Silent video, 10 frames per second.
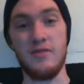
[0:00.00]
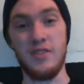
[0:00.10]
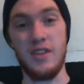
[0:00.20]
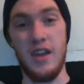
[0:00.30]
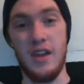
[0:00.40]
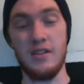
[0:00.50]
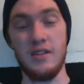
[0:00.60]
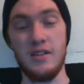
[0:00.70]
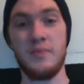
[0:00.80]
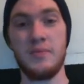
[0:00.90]
at the end,
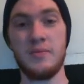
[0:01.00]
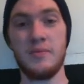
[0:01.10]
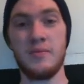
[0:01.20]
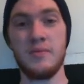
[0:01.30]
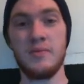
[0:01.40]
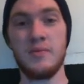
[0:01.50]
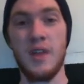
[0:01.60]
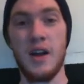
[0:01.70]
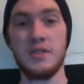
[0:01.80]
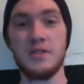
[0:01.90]

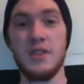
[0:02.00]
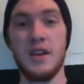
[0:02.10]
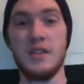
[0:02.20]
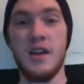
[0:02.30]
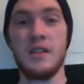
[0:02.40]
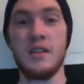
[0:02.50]
I just take that